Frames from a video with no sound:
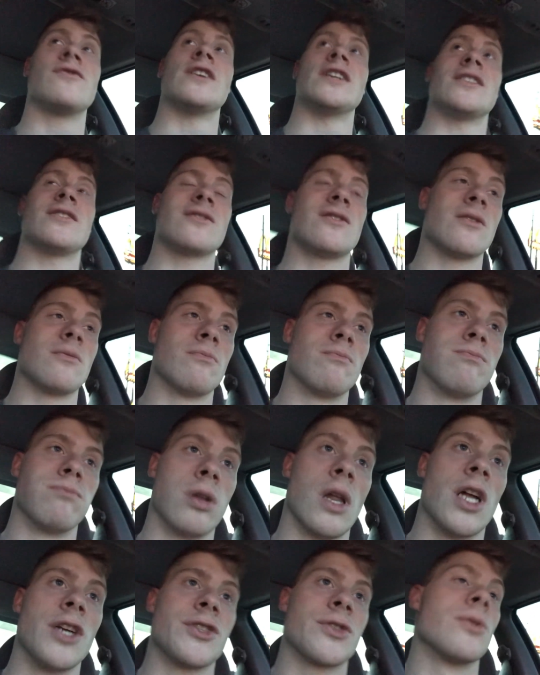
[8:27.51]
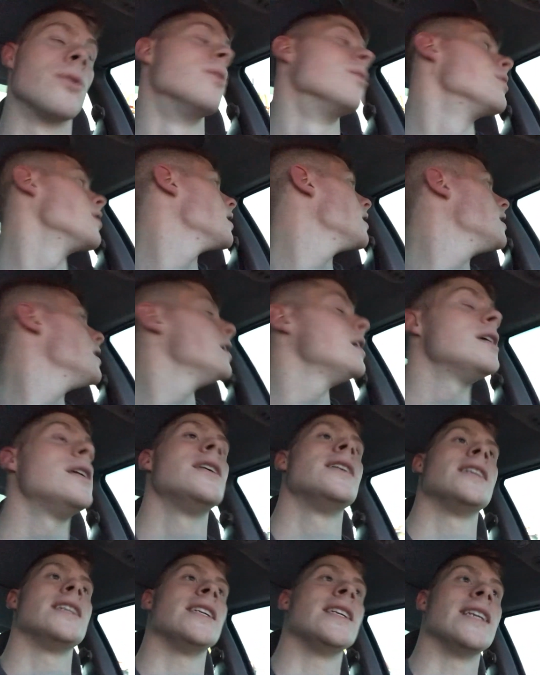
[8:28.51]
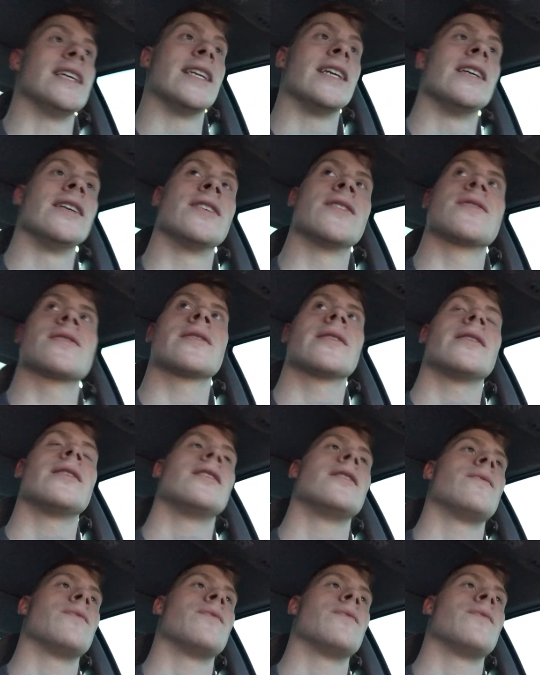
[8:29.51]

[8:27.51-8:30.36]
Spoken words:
face the blunt truth, it is.